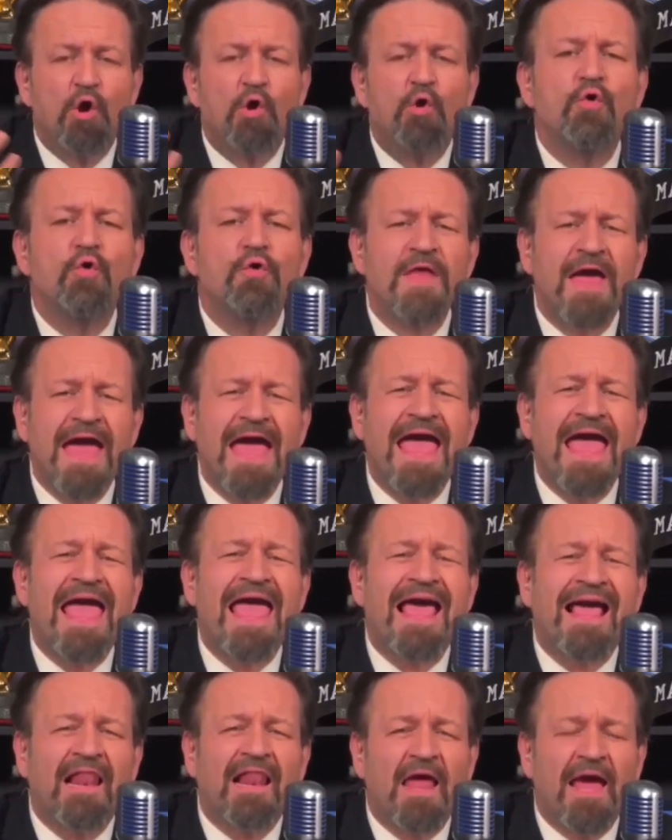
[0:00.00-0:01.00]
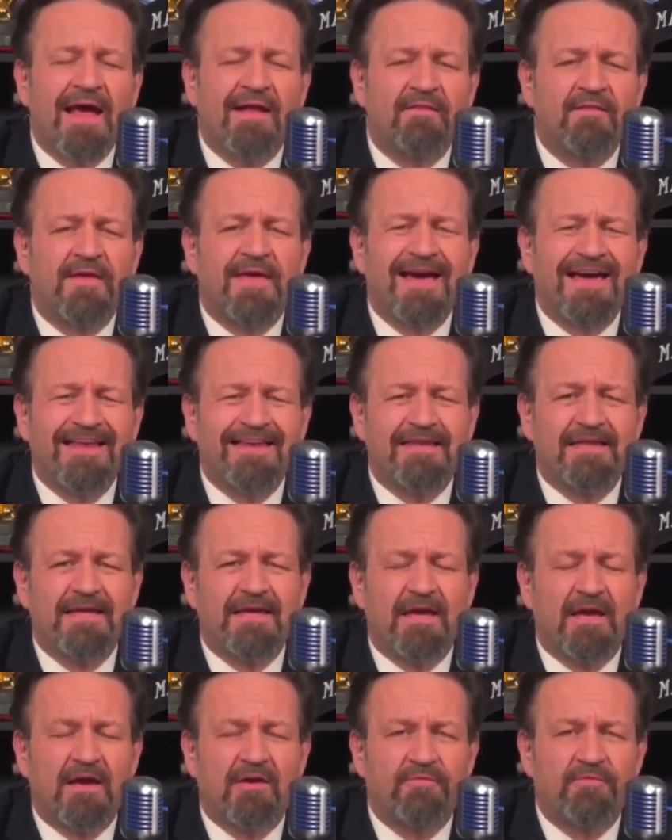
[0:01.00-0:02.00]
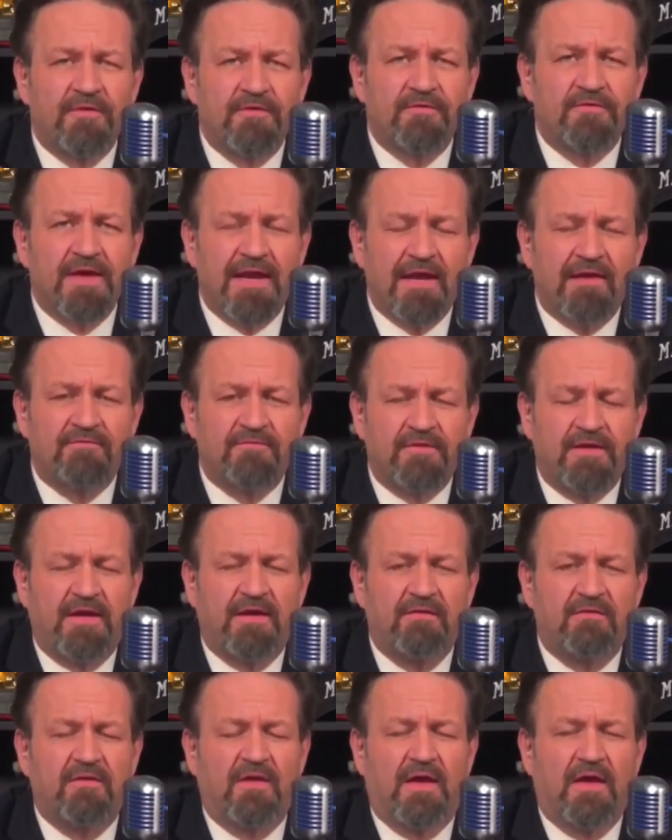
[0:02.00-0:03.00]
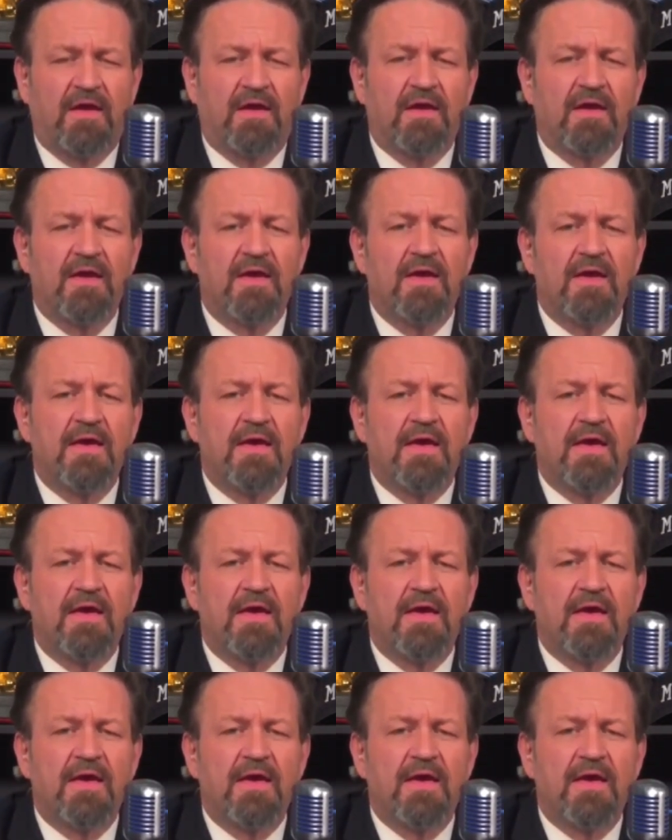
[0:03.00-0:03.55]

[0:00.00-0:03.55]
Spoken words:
who the hell had the idea for this NFT thing?